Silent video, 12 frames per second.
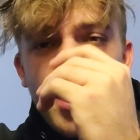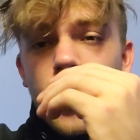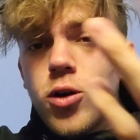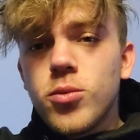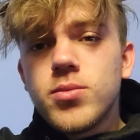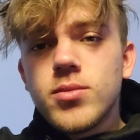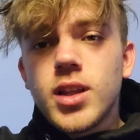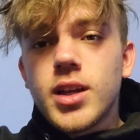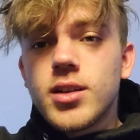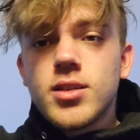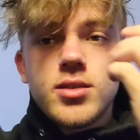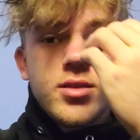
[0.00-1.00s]
I hope,
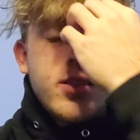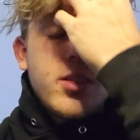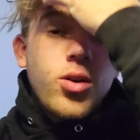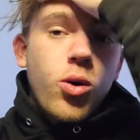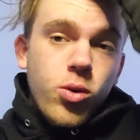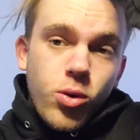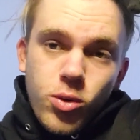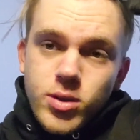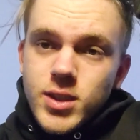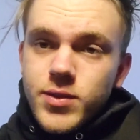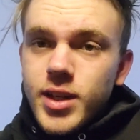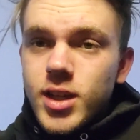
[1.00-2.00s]
like, the whole goal of
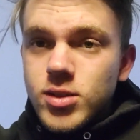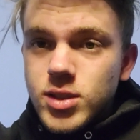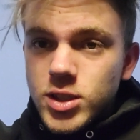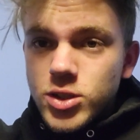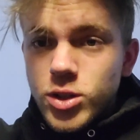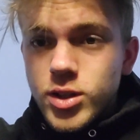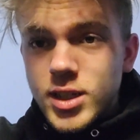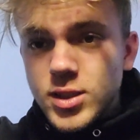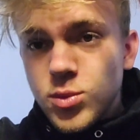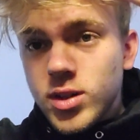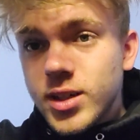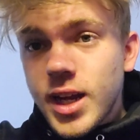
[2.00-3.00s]
this video is to show you guys
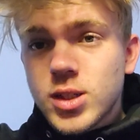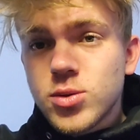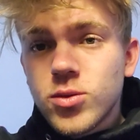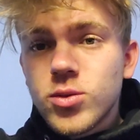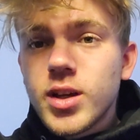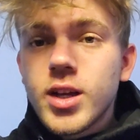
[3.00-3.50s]
what an actual